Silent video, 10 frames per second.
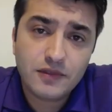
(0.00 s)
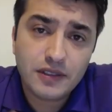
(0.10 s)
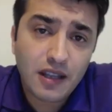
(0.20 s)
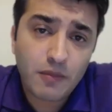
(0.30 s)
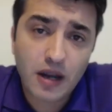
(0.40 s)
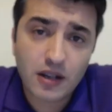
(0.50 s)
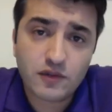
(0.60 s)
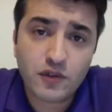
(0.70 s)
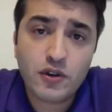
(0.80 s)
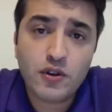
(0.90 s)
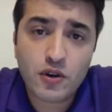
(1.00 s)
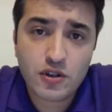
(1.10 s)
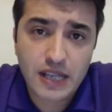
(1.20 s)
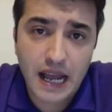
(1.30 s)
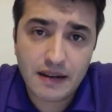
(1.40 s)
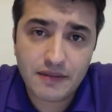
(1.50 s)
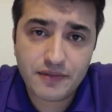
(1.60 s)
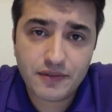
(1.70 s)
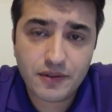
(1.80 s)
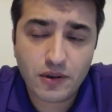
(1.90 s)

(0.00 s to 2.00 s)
What about for yourself?